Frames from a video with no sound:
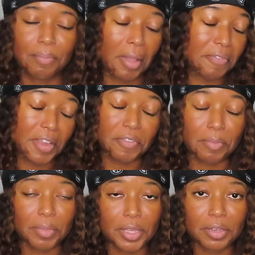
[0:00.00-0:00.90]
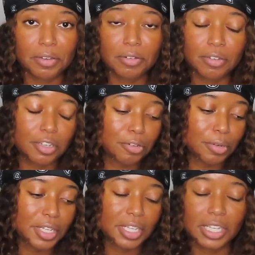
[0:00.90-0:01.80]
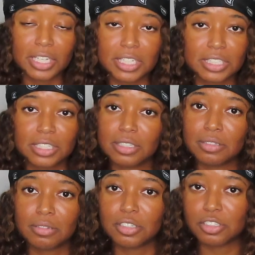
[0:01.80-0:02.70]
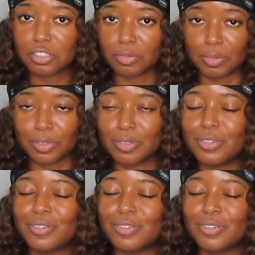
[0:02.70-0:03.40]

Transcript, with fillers: my favorite meal, quick, easy, consumable.